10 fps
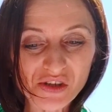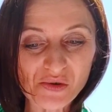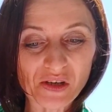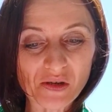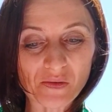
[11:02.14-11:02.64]

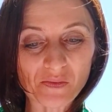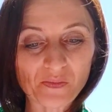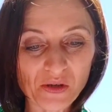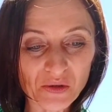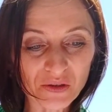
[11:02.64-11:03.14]
truly
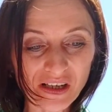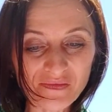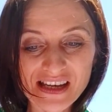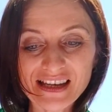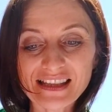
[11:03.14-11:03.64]
pure.
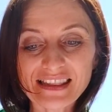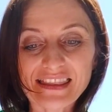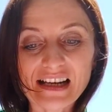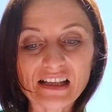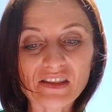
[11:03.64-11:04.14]

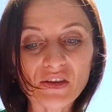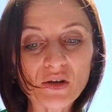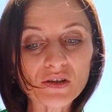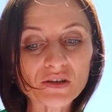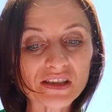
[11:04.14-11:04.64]
There are
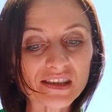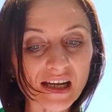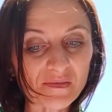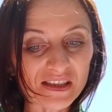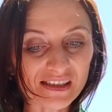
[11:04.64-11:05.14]
no
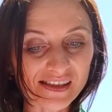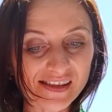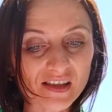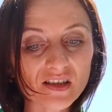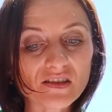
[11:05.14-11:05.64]

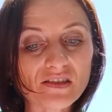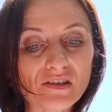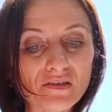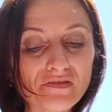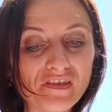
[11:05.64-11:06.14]
contaminants,
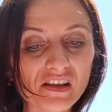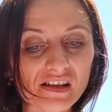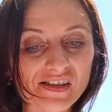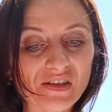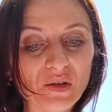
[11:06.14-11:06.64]
no
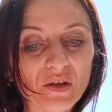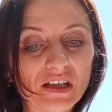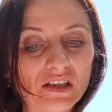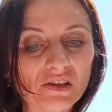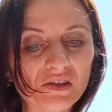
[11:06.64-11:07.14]
fillers, no
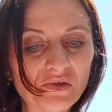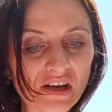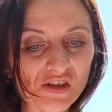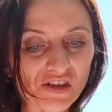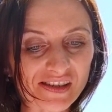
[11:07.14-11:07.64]

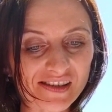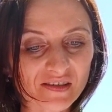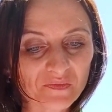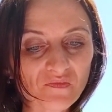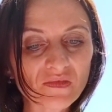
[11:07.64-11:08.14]
adulterations.
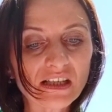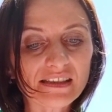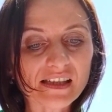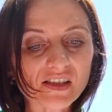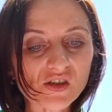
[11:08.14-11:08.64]

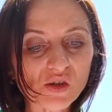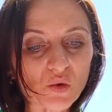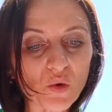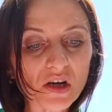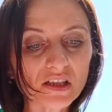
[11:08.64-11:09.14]
The essential
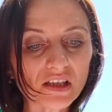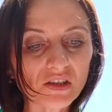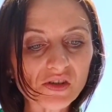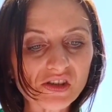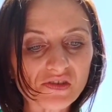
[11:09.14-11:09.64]
oil
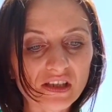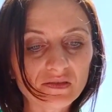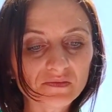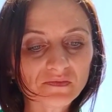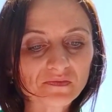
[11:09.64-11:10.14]
industry
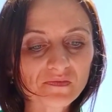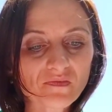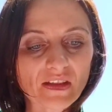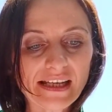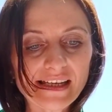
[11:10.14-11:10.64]

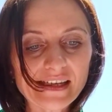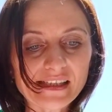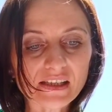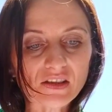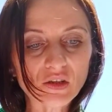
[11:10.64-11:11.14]

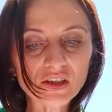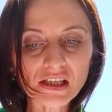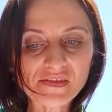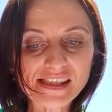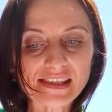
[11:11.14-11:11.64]
did not
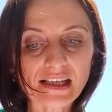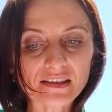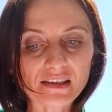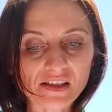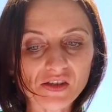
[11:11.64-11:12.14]
have
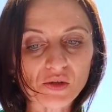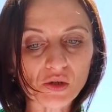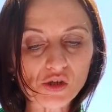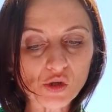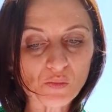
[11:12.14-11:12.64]
standards to
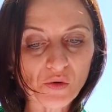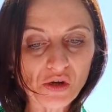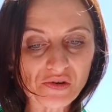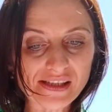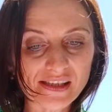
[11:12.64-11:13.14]
ensure
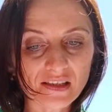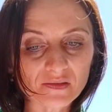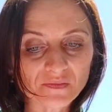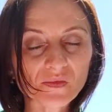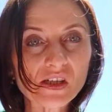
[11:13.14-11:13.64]
purity,
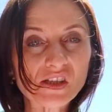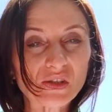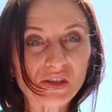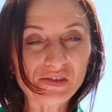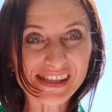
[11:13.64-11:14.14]
so
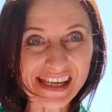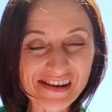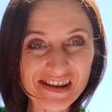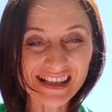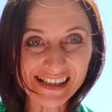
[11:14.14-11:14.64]

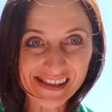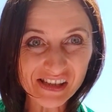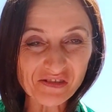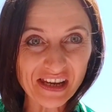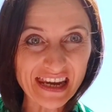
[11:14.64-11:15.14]
doTERRA has
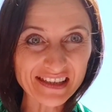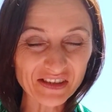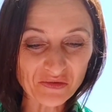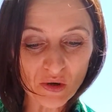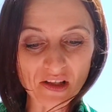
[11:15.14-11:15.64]

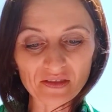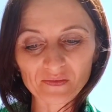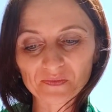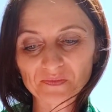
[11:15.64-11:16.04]
created one.